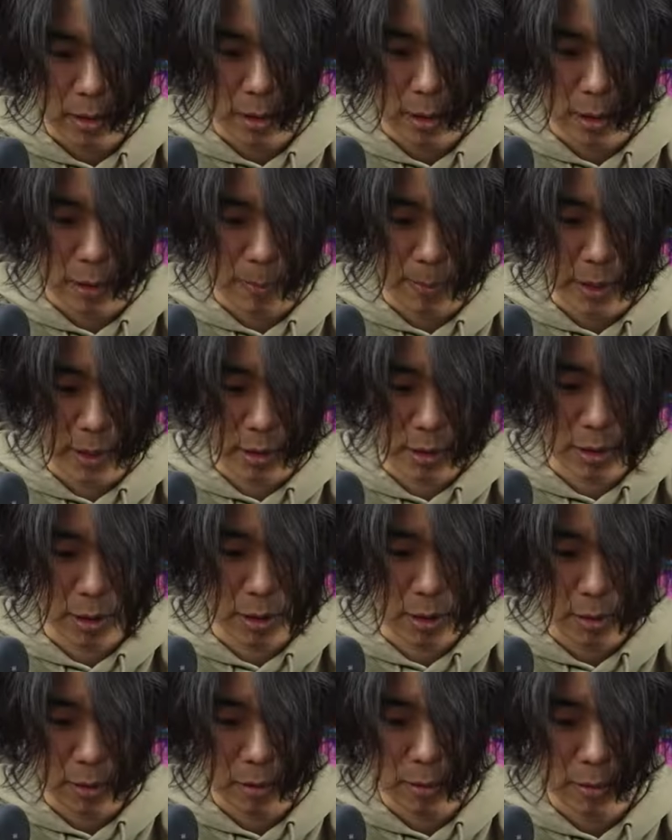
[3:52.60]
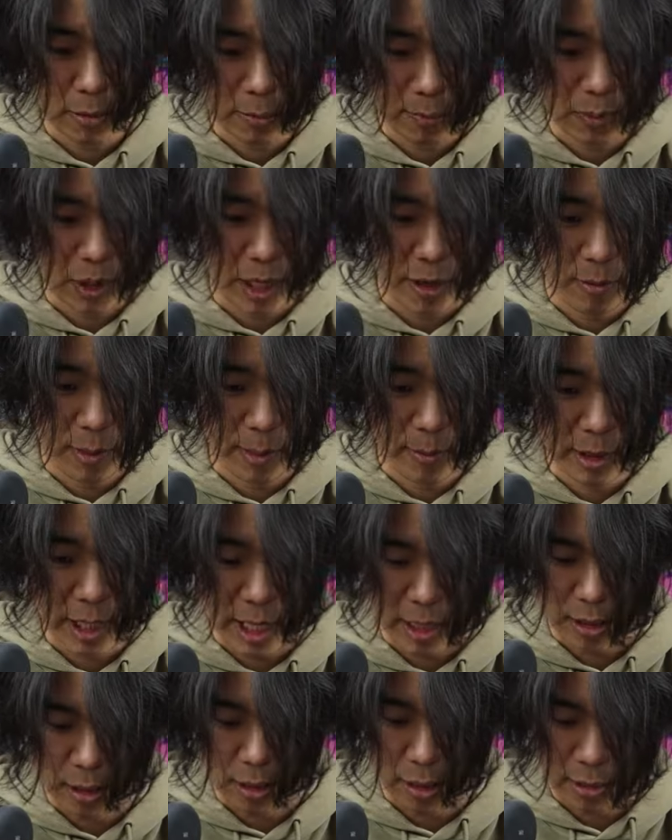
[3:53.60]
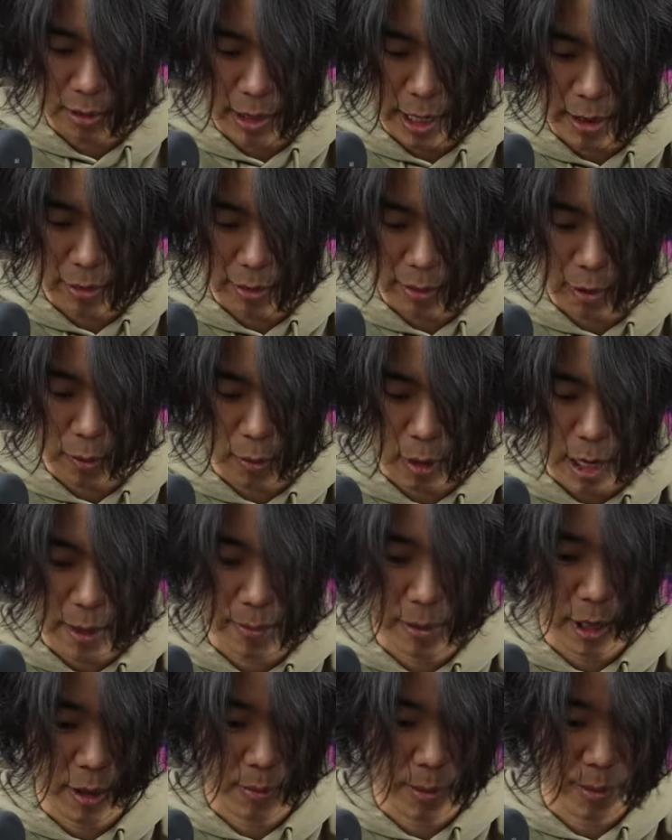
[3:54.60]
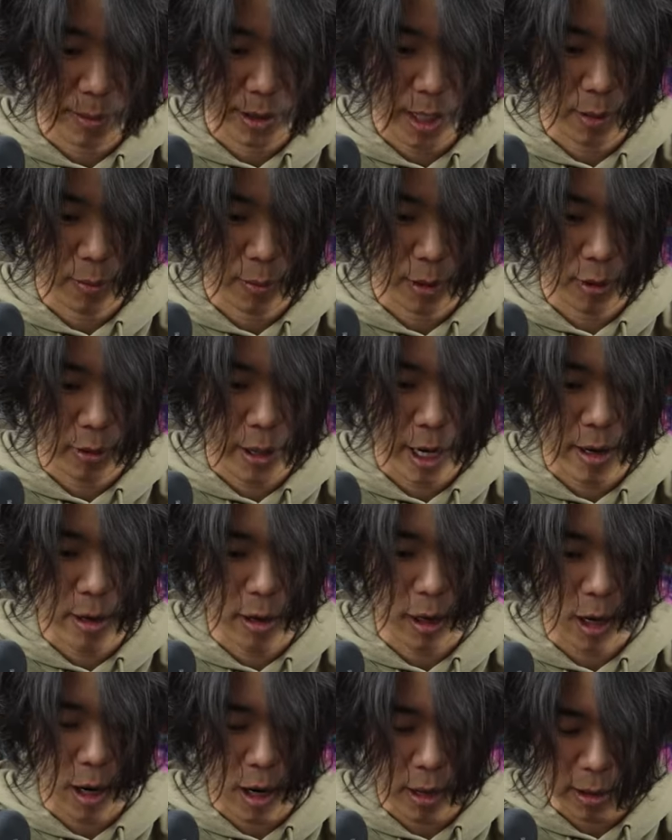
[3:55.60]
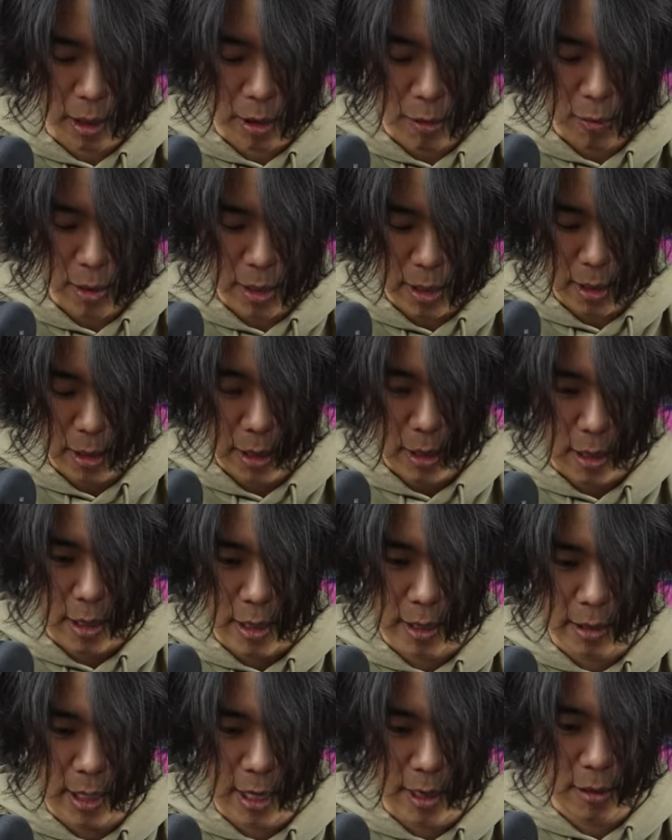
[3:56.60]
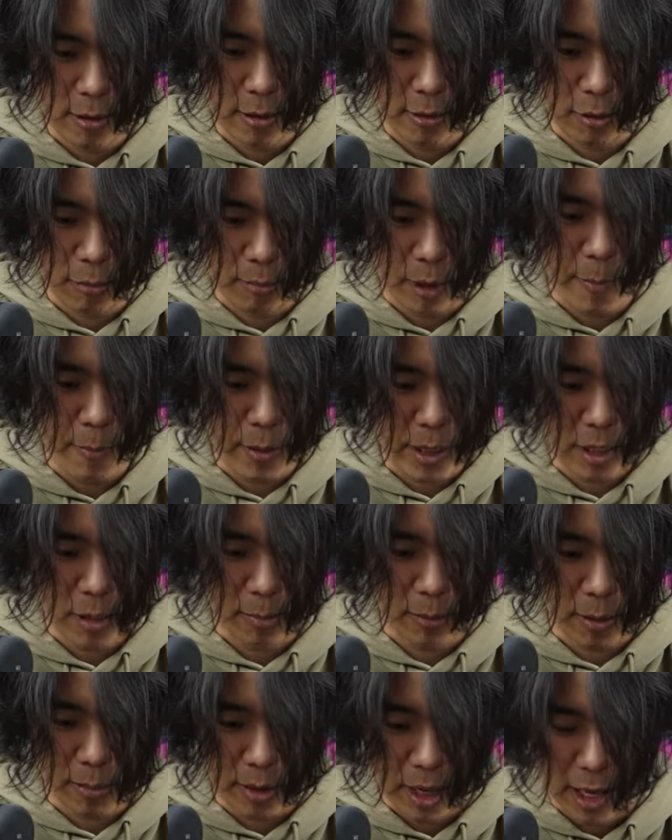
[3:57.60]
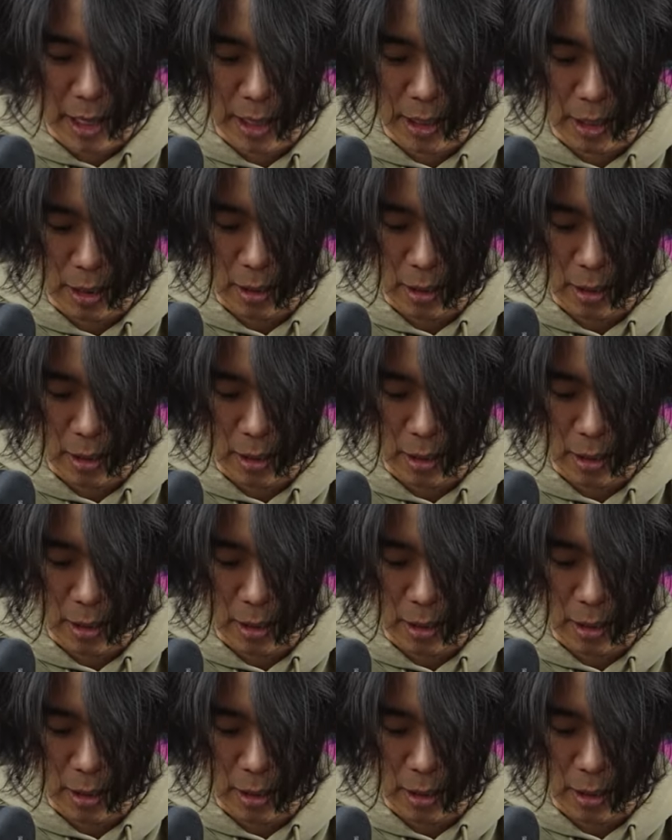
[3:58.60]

Pinsir, I remember that card. I don't know why, but I remember that one. Okay, a holo. And then there might be something behind